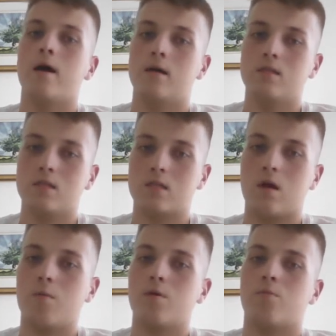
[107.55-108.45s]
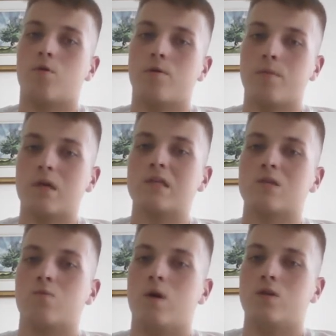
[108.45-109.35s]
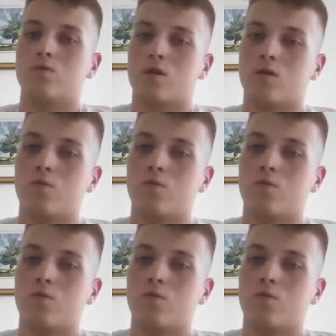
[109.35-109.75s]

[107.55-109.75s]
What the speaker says: Hence, in summary, programming is a way to tell a